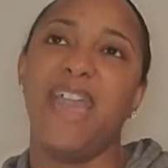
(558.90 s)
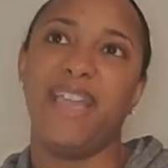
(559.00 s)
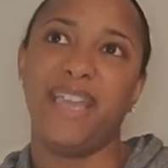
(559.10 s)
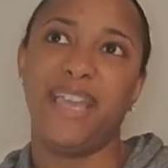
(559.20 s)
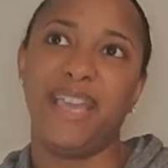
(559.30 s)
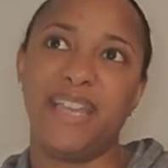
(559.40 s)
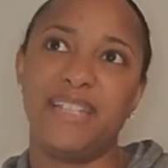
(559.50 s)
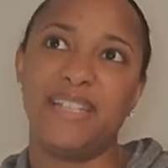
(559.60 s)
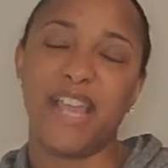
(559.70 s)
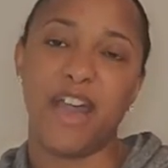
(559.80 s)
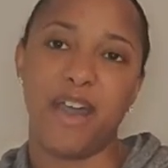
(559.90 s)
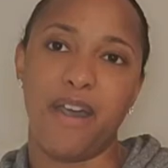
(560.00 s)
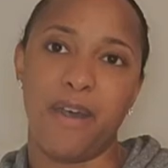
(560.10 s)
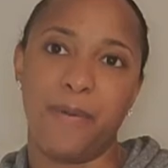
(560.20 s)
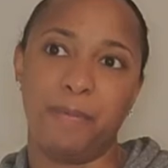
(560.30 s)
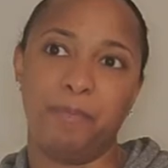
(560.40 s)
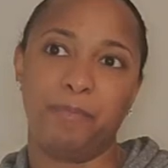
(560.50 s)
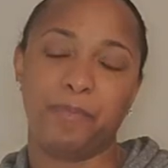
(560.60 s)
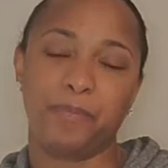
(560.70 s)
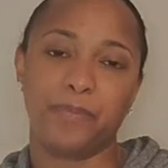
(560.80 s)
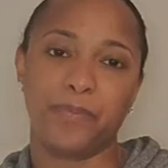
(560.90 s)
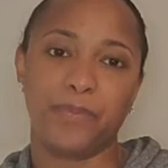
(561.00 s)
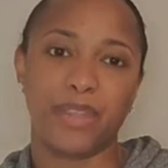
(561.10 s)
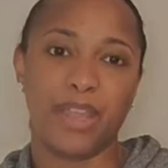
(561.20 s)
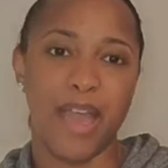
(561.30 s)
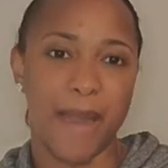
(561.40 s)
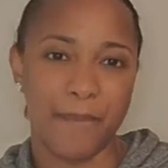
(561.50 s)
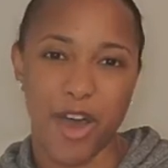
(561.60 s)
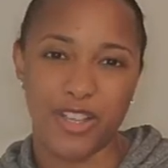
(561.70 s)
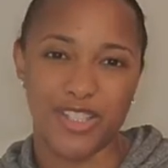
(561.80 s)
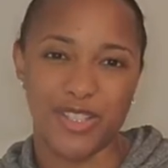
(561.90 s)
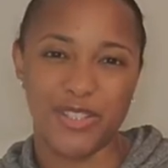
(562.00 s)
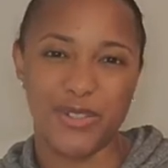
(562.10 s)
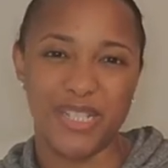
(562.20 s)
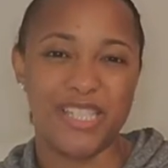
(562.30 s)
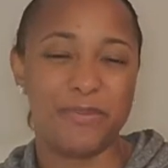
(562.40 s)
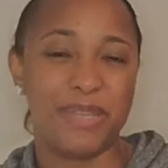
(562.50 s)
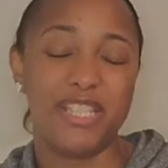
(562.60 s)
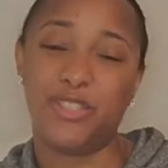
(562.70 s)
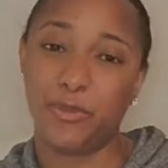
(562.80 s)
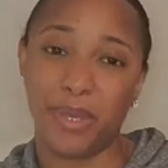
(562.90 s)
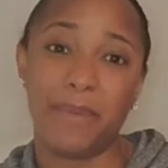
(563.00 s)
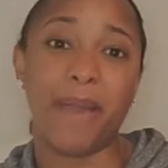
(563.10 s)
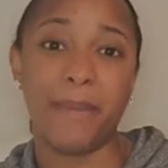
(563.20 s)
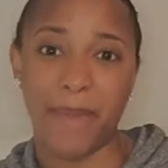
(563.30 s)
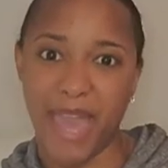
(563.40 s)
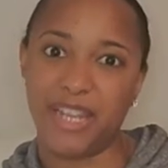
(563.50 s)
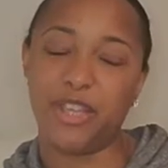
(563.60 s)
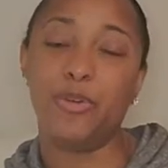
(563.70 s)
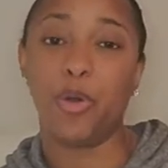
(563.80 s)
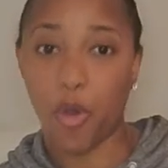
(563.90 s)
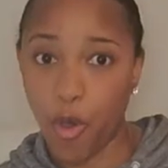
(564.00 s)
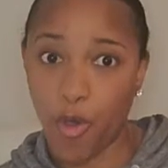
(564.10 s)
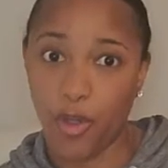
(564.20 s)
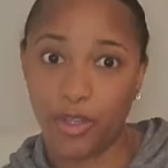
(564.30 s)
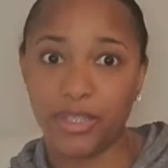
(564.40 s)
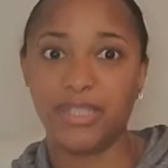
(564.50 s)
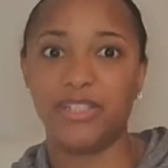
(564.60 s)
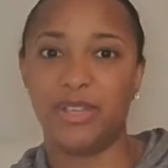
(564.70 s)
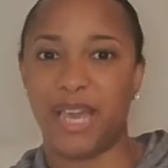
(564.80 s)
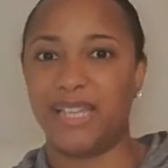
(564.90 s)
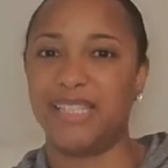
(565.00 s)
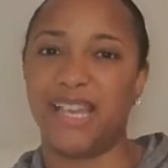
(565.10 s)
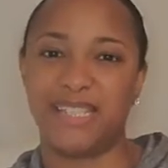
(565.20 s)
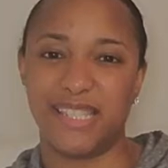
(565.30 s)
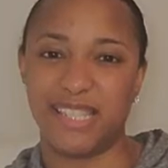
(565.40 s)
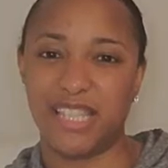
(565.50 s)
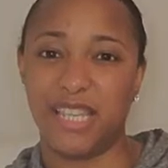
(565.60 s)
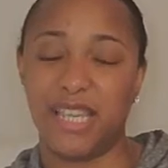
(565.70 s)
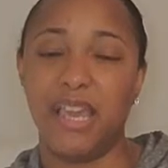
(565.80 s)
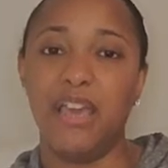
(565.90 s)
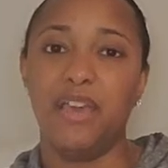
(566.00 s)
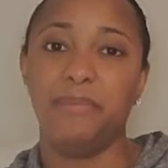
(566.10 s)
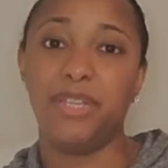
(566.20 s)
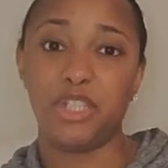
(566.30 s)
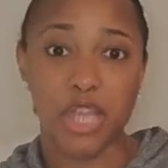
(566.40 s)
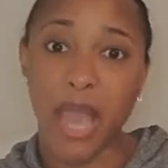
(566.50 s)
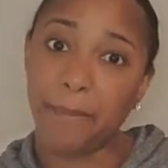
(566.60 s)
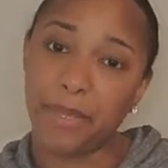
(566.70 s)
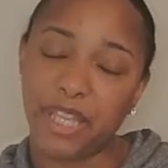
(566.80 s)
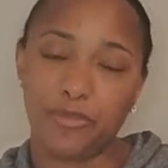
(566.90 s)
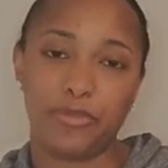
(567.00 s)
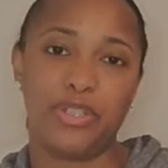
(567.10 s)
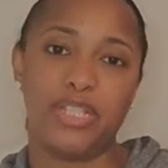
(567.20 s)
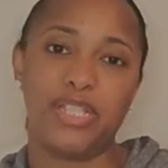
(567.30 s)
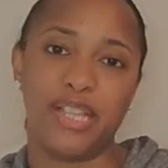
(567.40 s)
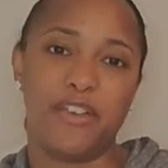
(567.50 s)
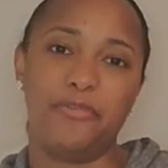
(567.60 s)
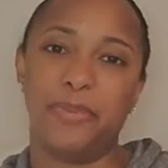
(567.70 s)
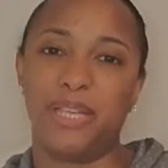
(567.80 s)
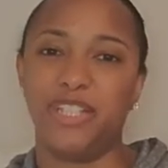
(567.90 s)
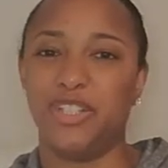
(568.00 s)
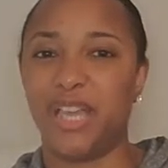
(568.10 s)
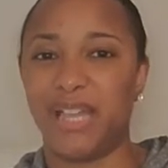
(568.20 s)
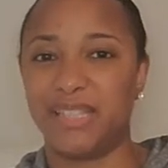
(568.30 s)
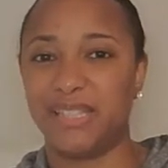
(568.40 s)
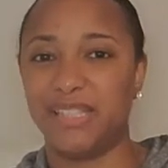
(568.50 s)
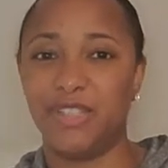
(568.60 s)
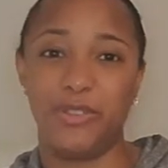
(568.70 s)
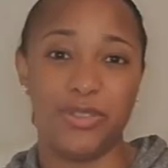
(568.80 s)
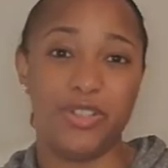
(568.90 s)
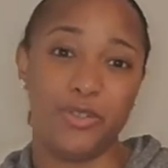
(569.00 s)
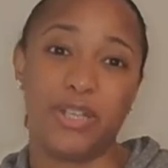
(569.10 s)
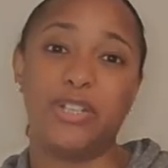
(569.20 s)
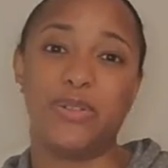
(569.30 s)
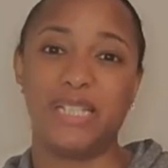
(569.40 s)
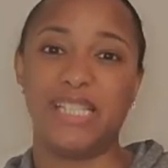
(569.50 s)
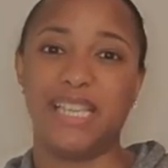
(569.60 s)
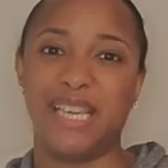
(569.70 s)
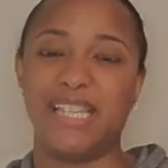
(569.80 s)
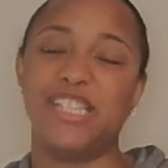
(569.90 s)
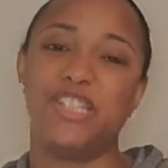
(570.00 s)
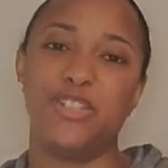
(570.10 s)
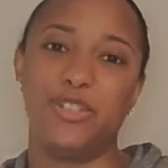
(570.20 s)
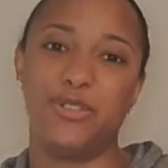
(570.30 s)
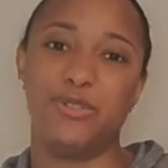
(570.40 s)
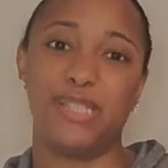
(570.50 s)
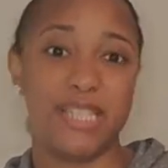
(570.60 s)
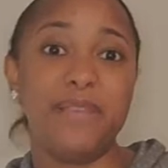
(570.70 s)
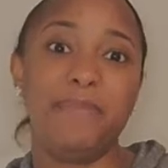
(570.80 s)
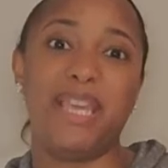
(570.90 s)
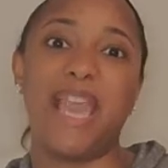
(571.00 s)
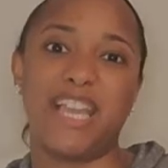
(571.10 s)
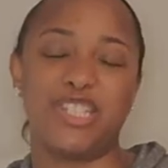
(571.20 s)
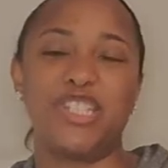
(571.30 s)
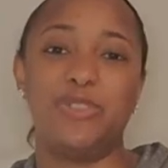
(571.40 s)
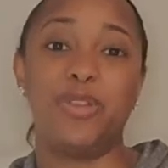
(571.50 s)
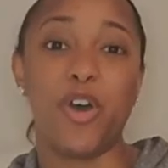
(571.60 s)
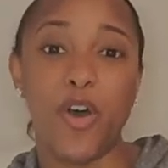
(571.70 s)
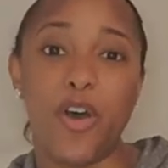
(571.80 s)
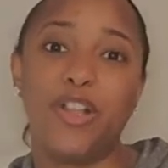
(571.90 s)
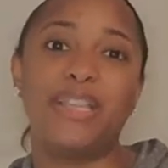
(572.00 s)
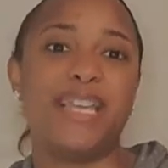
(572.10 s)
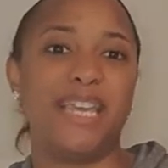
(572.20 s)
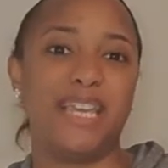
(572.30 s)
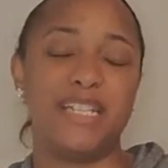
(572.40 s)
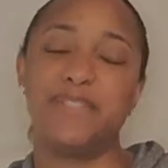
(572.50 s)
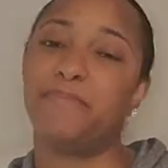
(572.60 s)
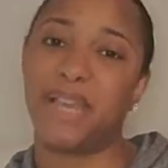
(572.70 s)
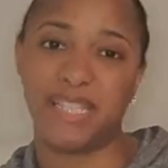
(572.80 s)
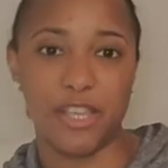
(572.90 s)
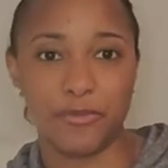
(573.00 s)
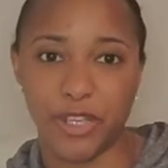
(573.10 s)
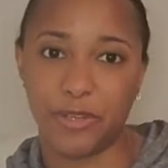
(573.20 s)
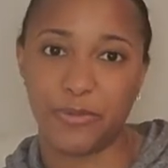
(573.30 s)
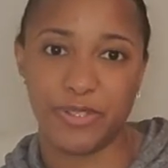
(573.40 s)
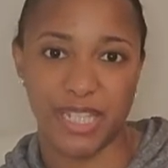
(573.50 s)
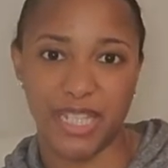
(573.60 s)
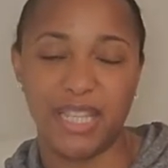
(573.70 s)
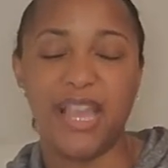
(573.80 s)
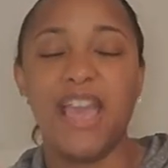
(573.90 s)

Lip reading: And I'm also going to be doing my patio haul. You guys got to see me shopping for the stuff, but you're going to get to see me actually do the haul and my self-care routine.